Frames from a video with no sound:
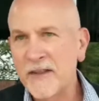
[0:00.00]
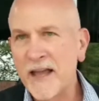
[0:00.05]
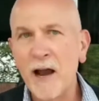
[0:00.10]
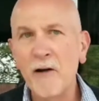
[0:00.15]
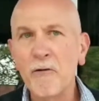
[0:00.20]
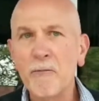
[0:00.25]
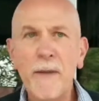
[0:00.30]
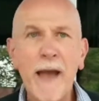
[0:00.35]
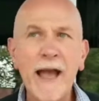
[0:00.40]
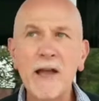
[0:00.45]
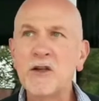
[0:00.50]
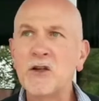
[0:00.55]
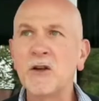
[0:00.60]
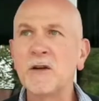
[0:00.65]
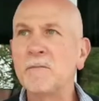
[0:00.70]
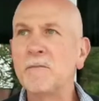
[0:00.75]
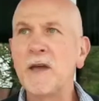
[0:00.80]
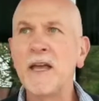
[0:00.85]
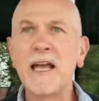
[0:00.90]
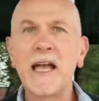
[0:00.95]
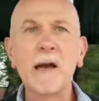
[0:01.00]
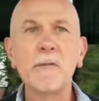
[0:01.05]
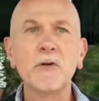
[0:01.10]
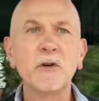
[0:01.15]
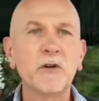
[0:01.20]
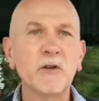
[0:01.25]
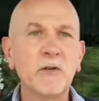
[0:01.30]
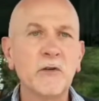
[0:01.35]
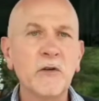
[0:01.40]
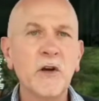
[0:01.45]
Now imagine being
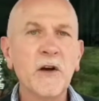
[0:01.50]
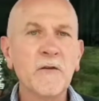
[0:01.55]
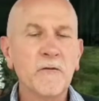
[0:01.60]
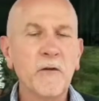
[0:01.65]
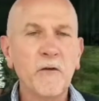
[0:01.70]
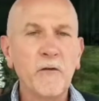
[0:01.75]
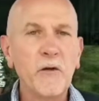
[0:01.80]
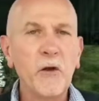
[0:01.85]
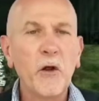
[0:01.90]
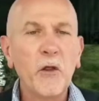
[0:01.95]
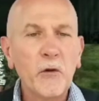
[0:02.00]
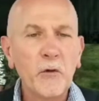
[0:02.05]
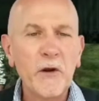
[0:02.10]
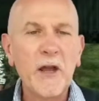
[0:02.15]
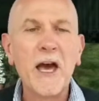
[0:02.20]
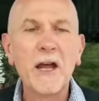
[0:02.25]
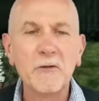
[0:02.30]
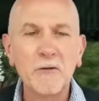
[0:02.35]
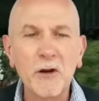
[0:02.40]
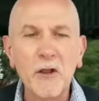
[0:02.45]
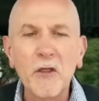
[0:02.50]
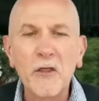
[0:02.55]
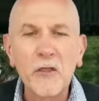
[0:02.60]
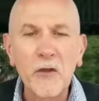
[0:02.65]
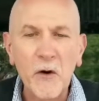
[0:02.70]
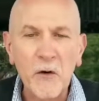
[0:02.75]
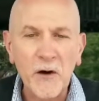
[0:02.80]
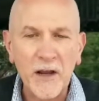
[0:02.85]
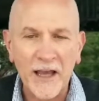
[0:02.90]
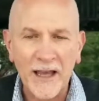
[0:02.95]
able to fulfill
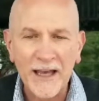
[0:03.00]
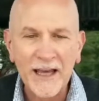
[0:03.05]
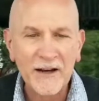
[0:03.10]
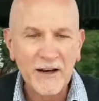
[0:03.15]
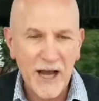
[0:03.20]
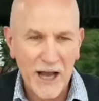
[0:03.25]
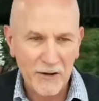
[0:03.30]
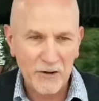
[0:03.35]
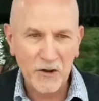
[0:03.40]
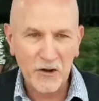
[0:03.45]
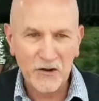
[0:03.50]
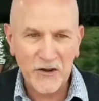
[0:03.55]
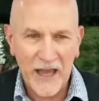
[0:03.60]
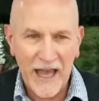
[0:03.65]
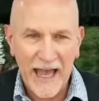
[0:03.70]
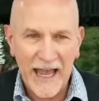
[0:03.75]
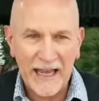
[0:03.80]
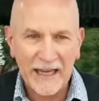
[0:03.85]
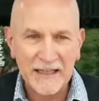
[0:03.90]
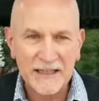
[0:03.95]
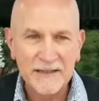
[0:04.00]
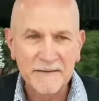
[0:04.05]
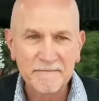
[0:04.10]
330, not just 8.